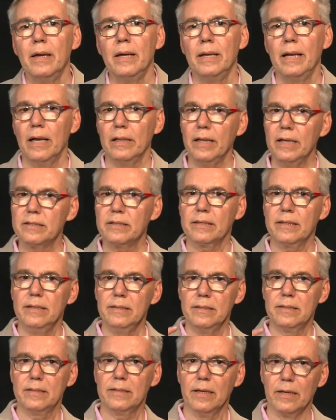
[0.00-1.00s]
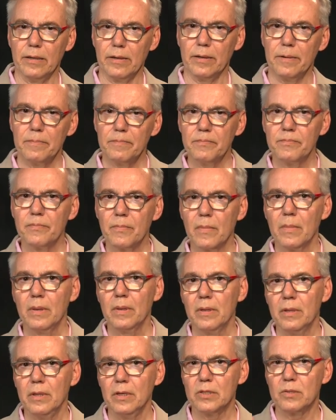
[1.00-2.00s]
Now let's consider
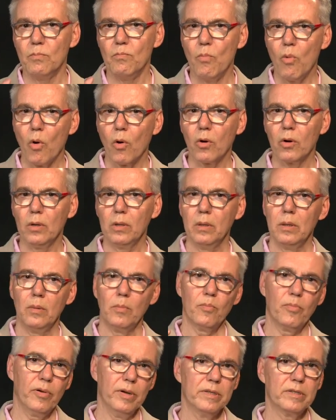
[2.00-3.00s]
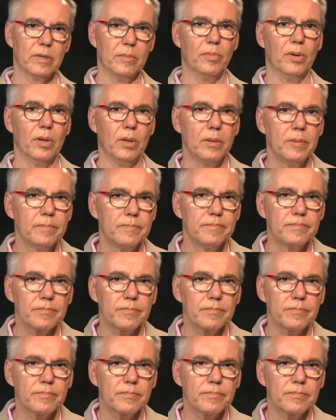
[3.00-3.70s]
this moral principle